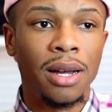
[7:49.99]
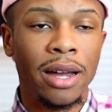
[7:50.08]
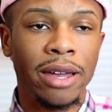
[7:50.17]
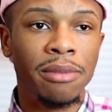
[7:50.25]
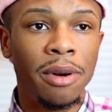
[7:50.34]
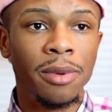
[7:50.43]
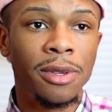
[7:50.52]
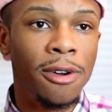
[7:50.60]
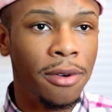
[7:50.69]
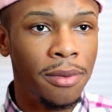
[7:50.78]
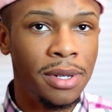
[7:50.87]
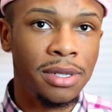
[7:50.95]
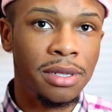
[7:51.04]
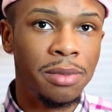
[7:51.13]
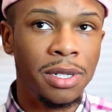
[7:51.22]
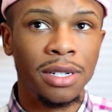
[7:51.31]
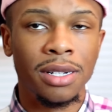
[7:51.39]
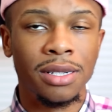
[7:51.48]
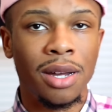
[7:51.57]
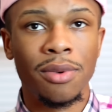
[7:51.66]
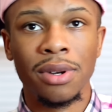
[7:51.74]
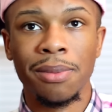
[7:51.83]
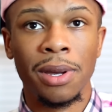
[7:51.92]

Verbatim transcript: I came up with thirty reasons because I wanted to